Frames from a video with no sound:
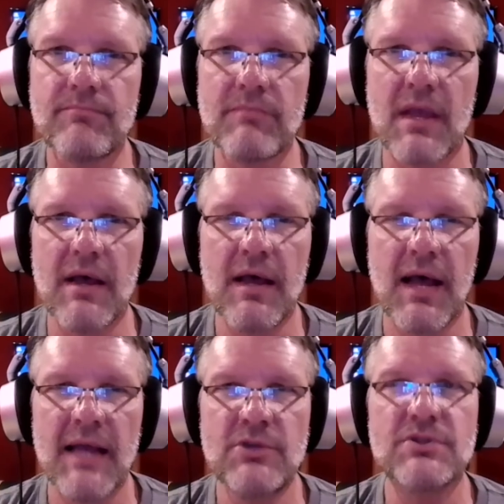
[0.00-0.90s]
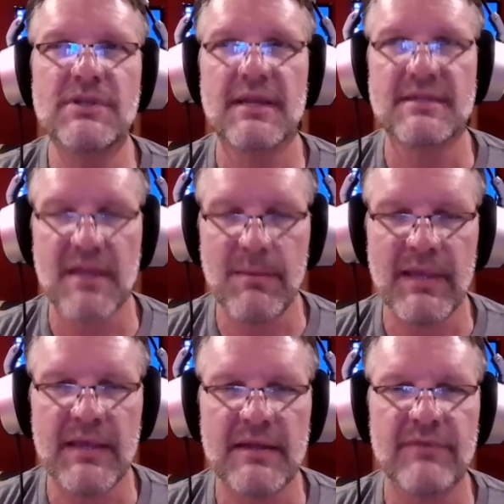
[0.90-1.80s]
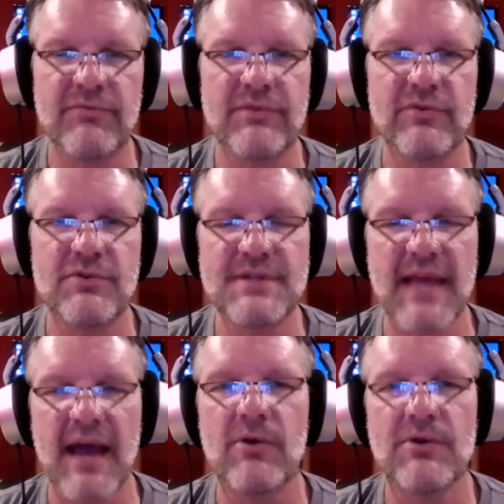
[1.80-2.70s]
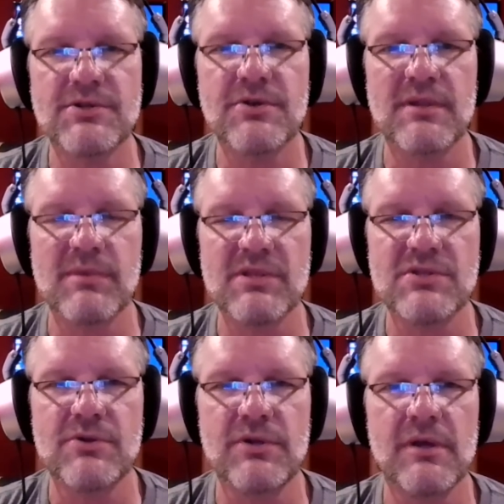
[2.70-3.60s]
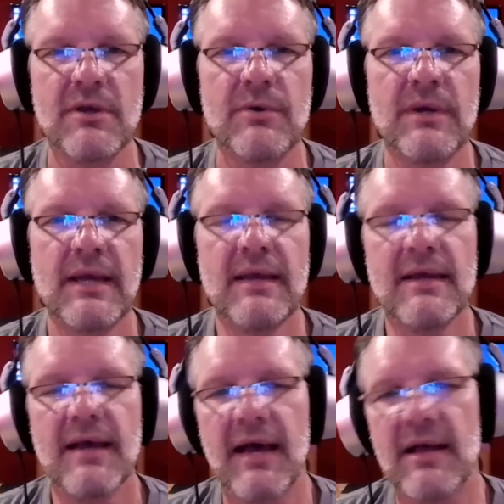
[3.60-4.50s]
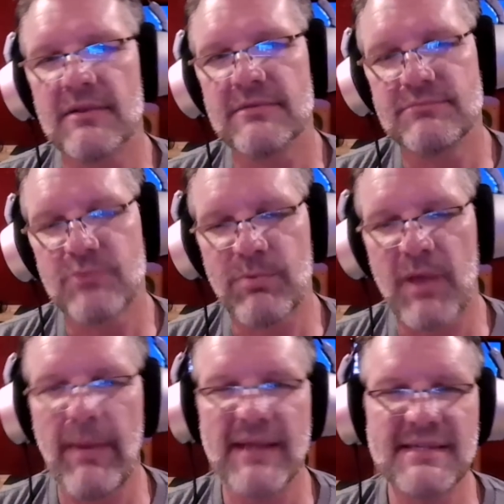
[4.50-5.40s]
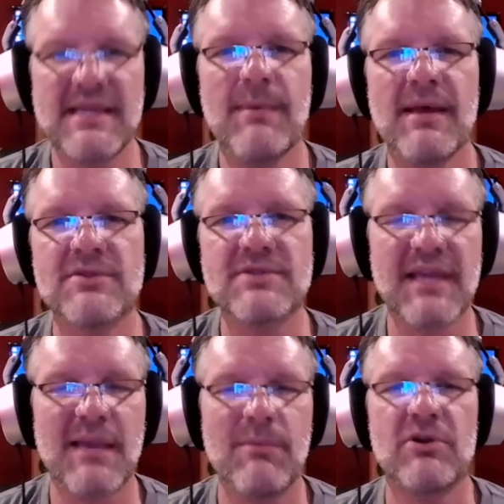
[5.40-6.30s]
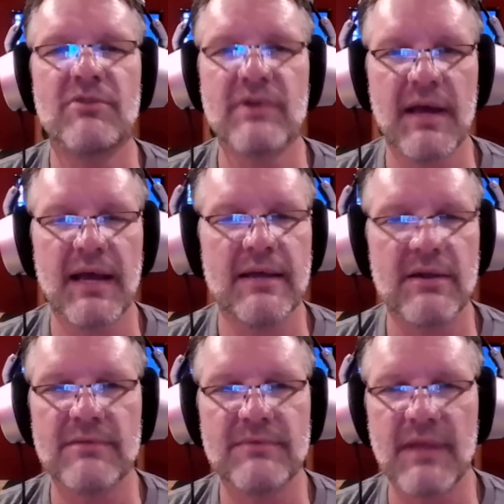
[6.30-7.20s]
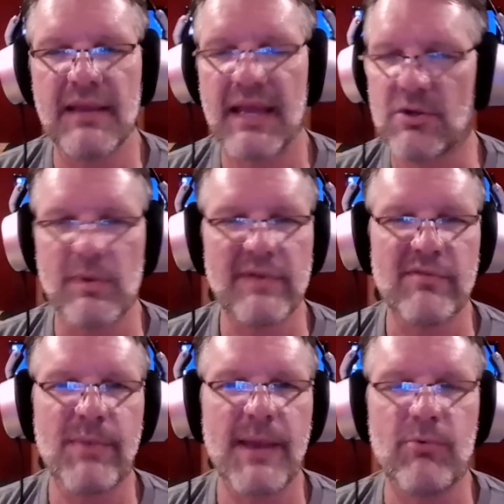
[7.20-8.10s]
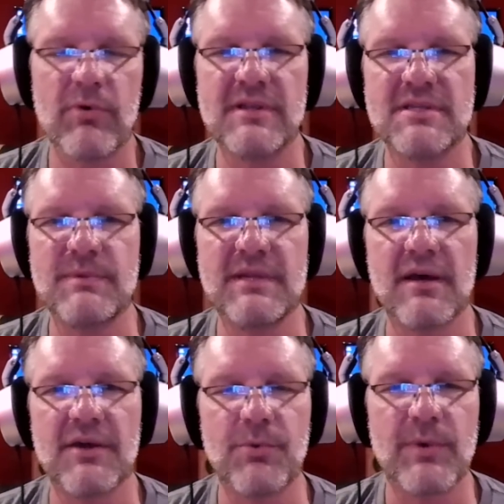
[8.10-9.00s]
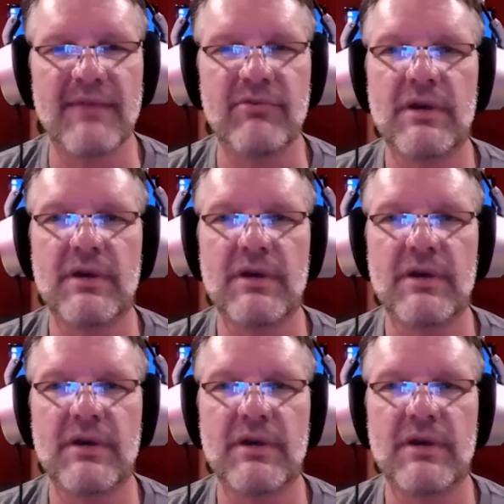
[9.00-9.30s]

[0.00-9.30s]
I usually like to come in, and for the first hour or so that I'm in the studio, I'll reply back to emails that came in overnight. I'll handle whatever paperwork needs to be done or whatever.